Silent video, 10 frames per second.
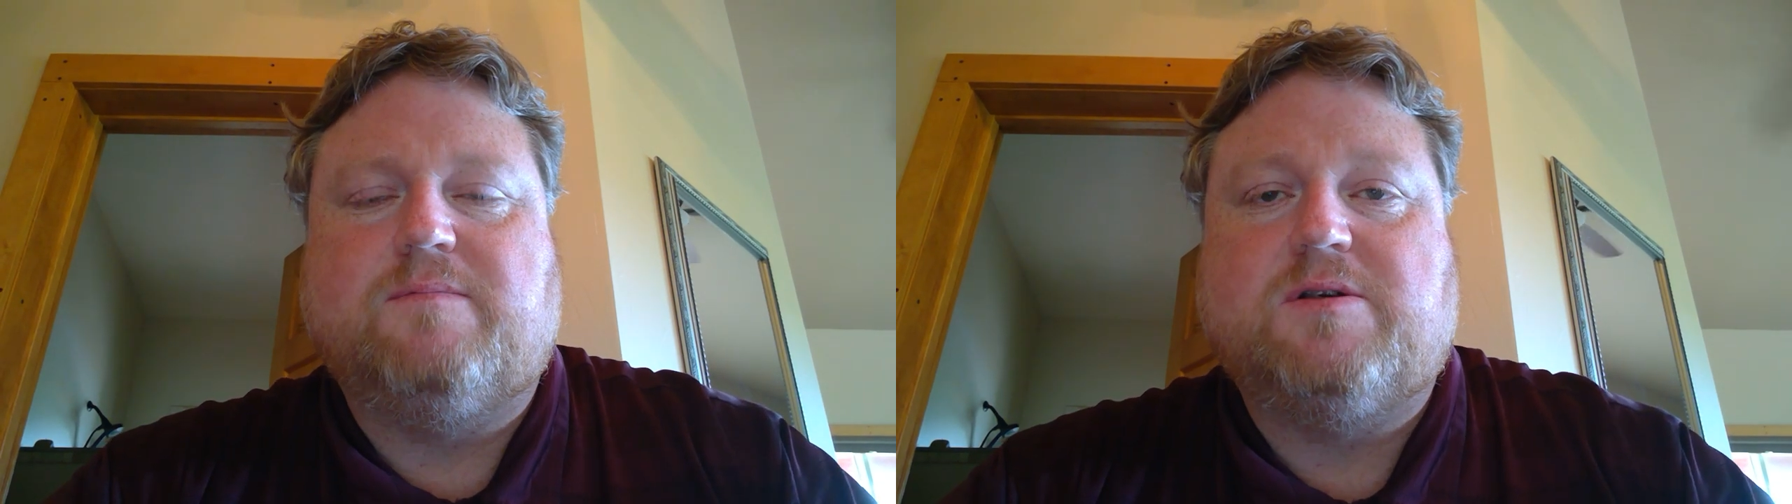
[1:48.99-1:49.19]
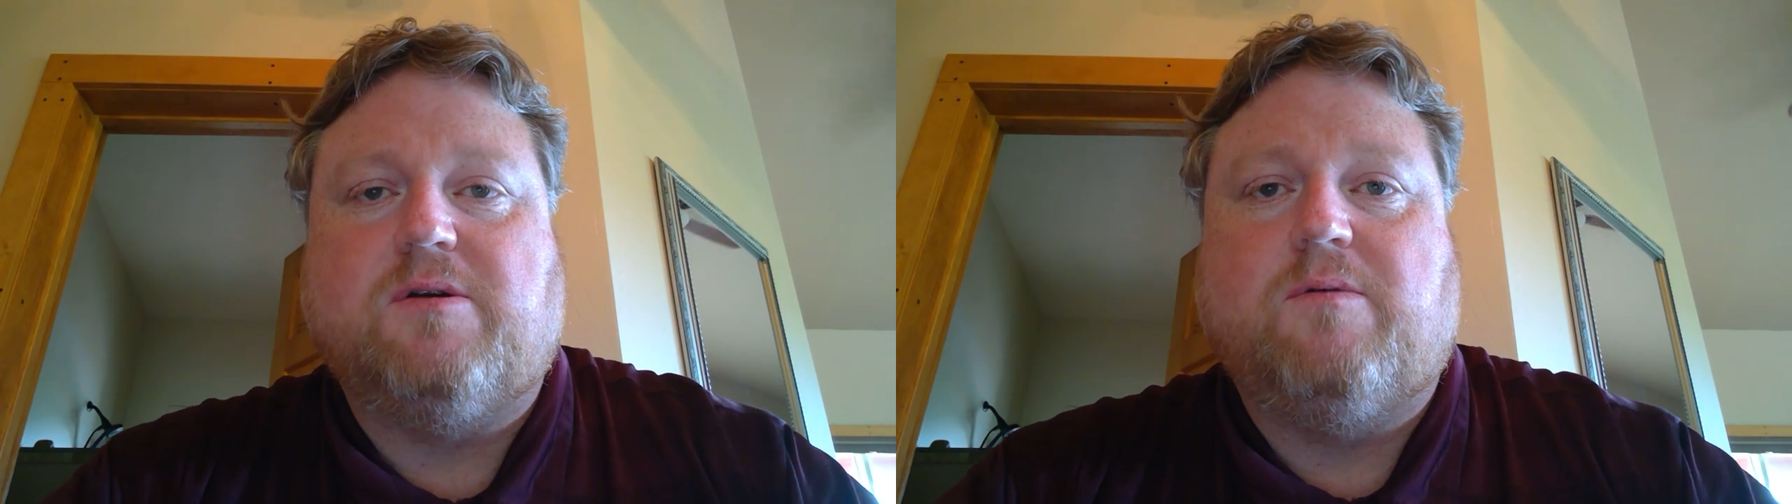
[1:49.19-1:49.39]

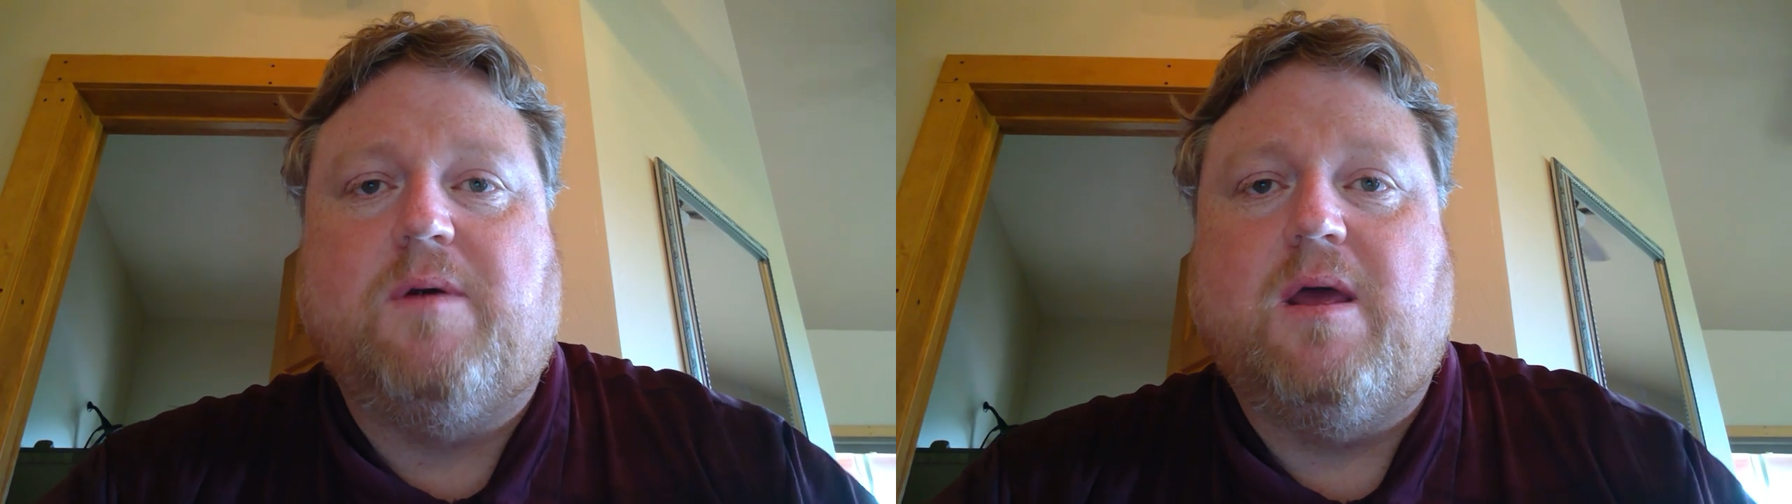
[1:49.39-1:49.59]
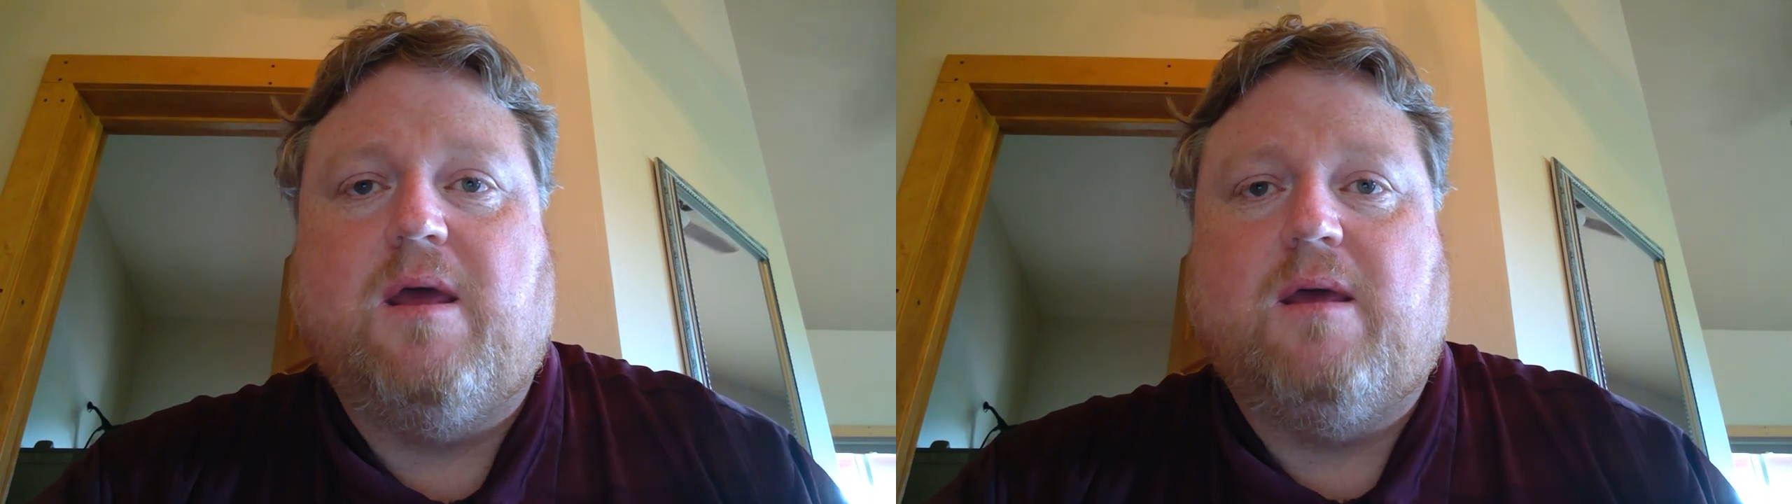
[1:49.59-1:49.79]
So,
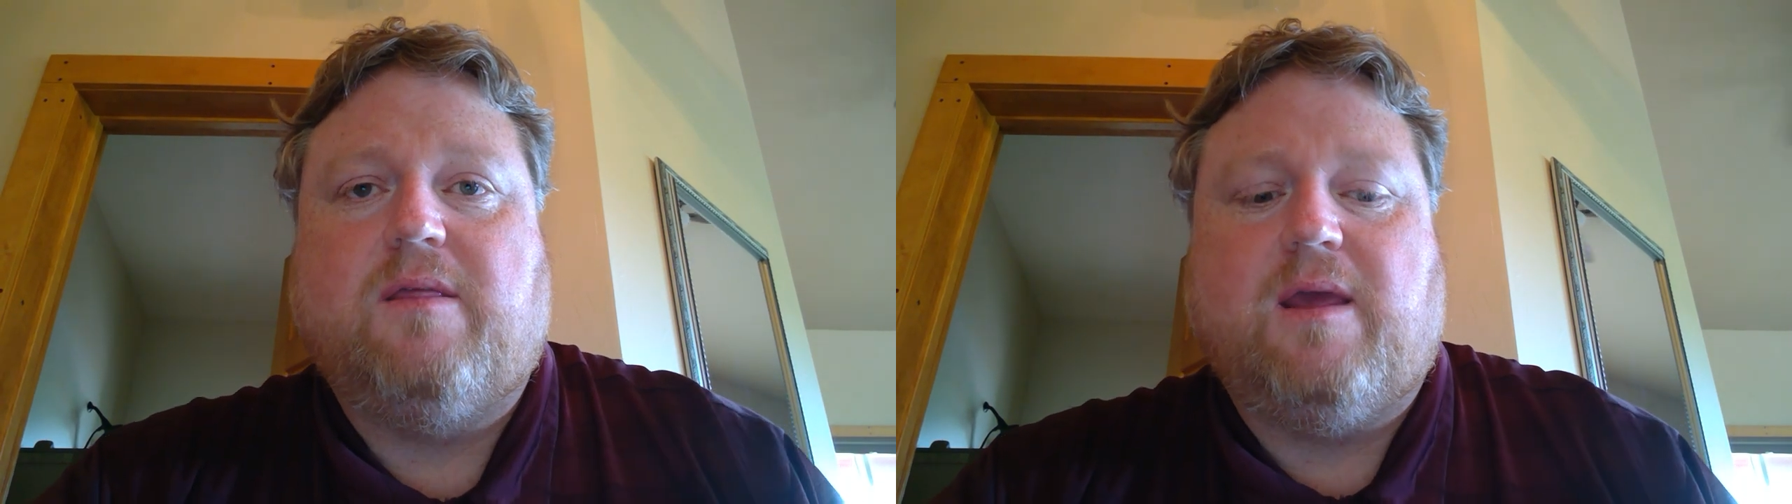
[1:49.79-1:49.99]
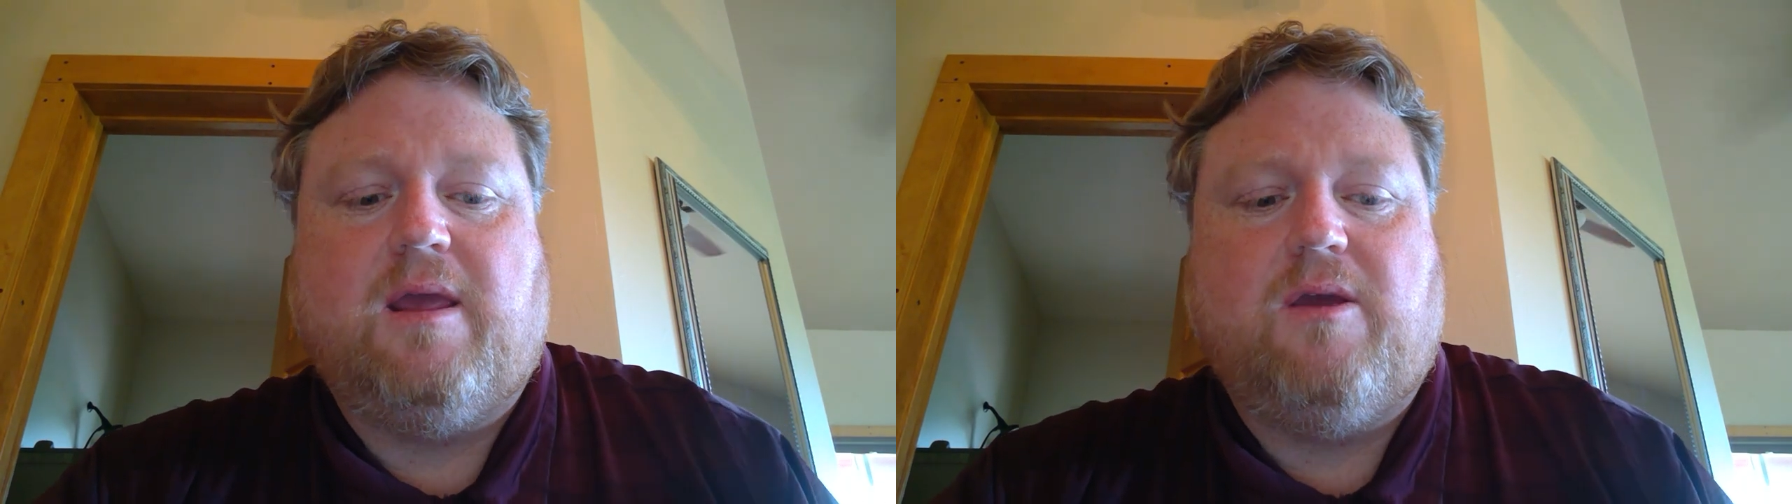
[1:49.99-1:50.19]

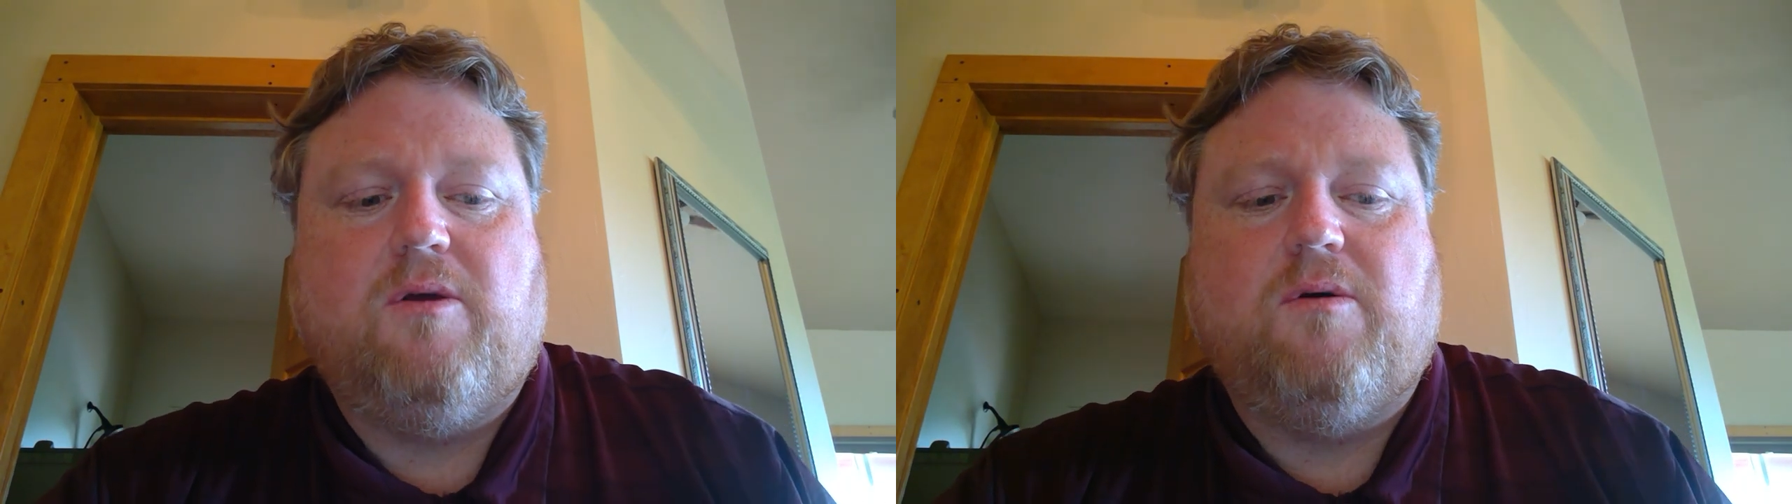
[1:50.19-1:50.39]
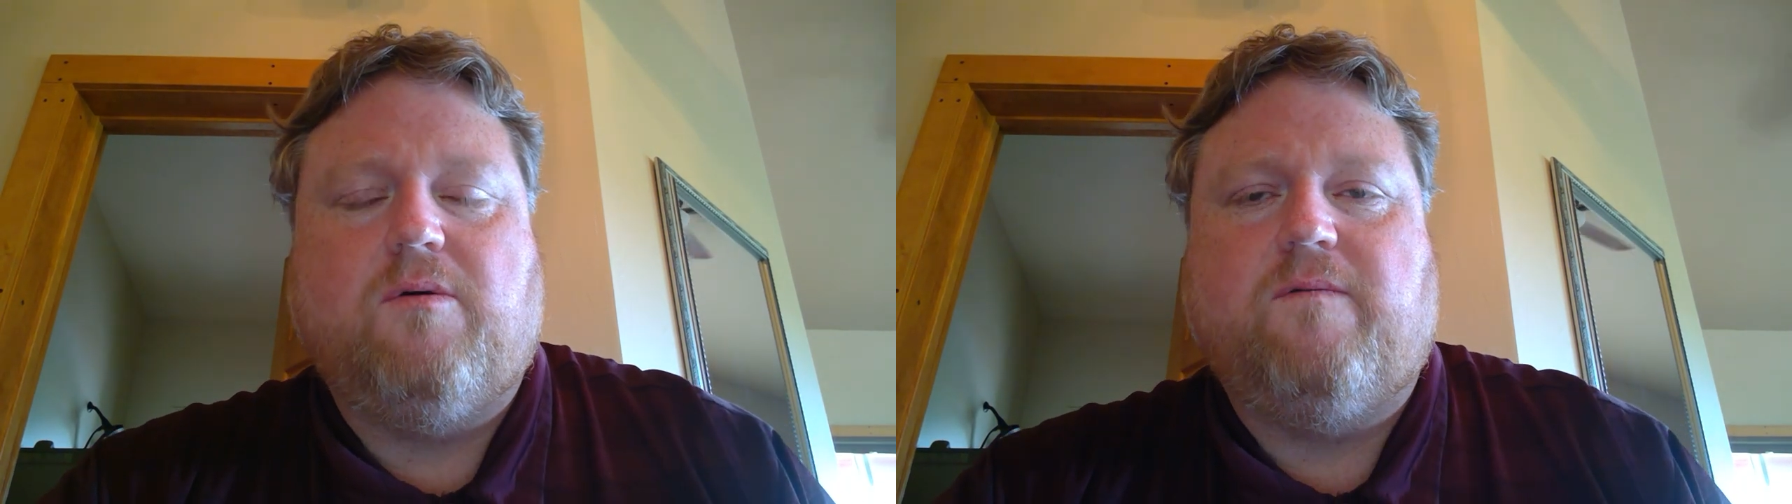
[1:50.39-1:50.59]
thank
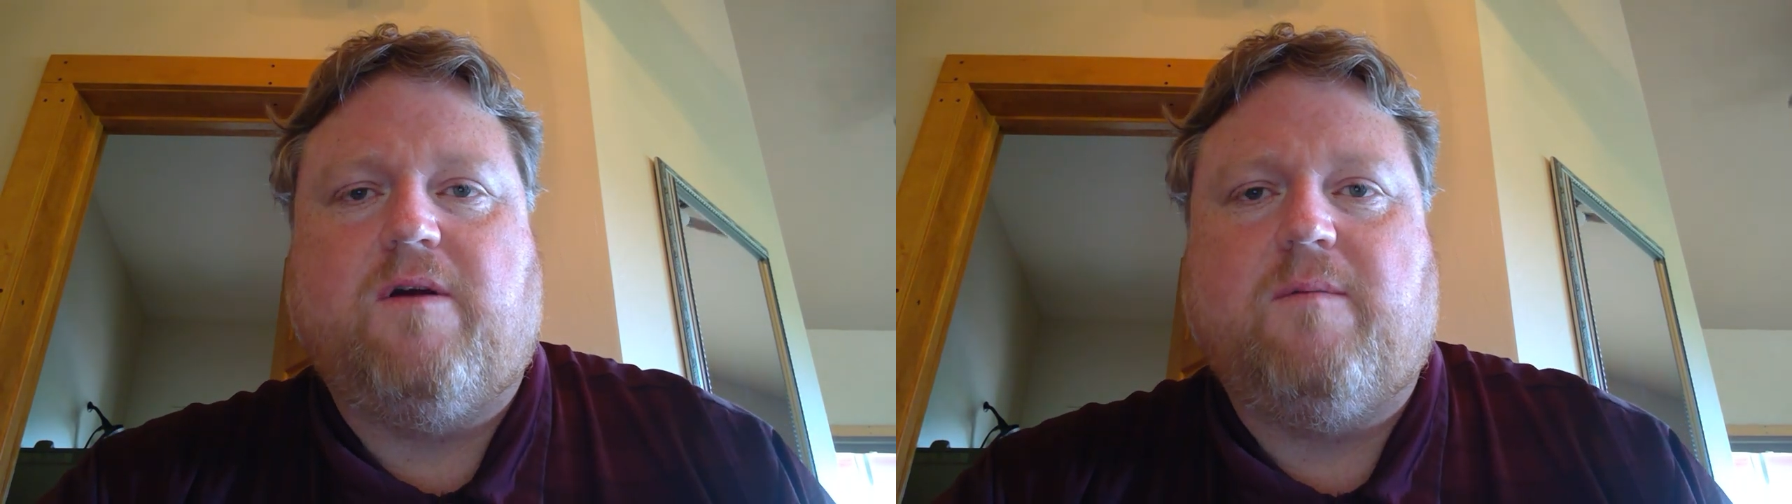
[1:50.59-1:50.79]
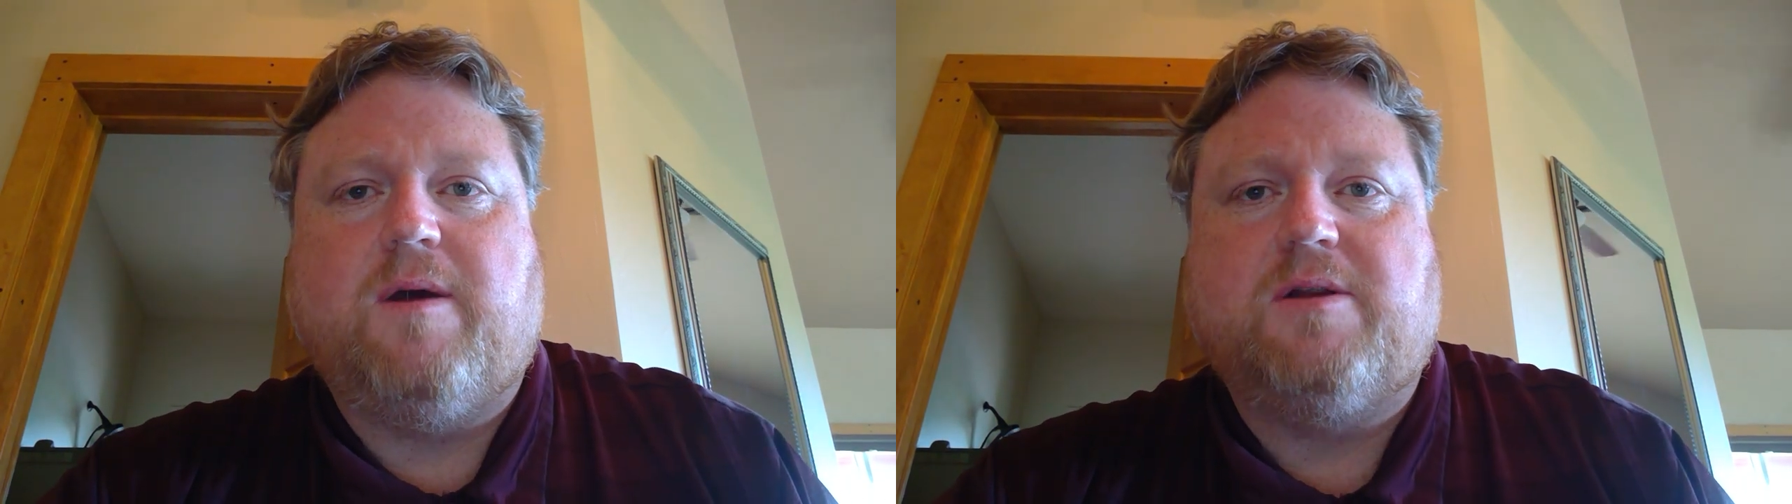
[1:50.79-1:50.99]
you
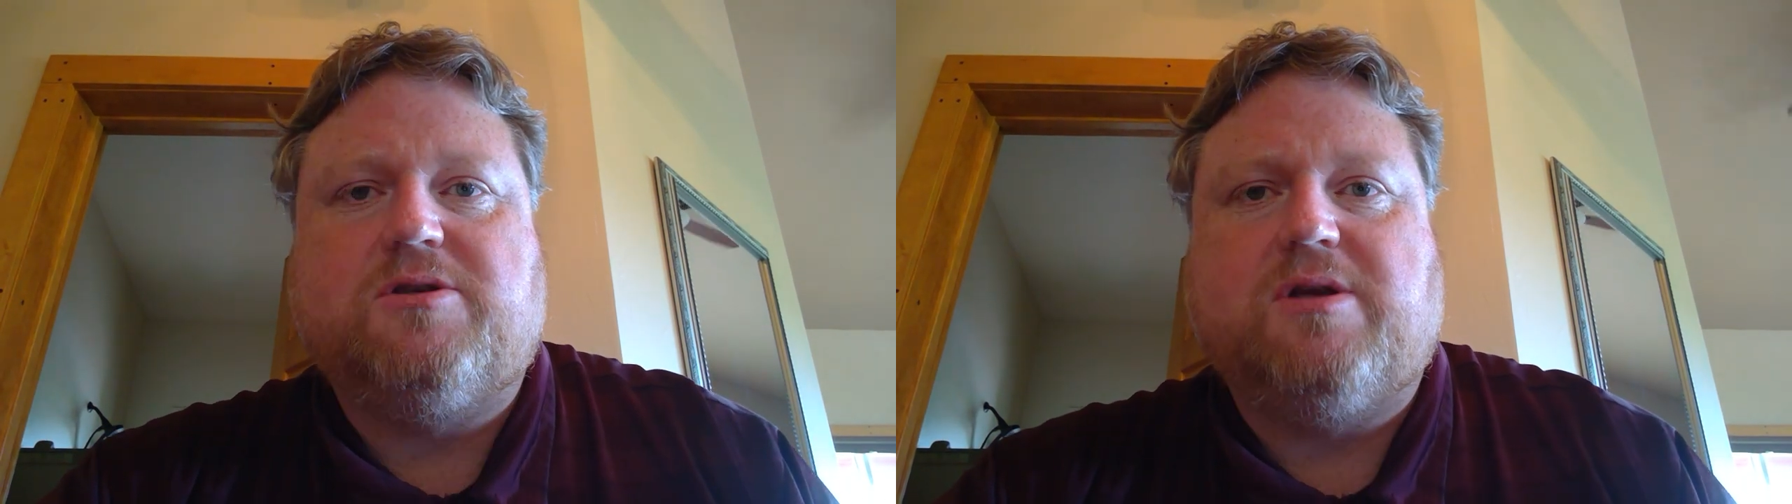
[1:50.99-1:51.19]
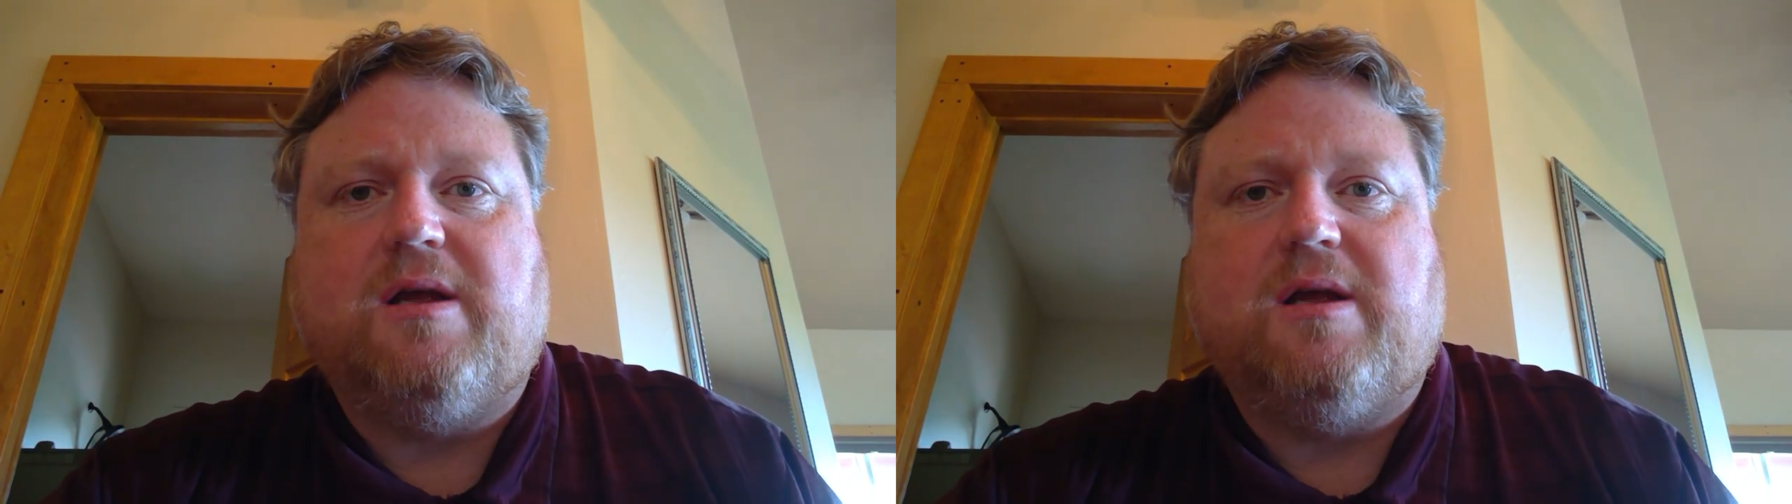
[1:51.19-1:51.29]
very much,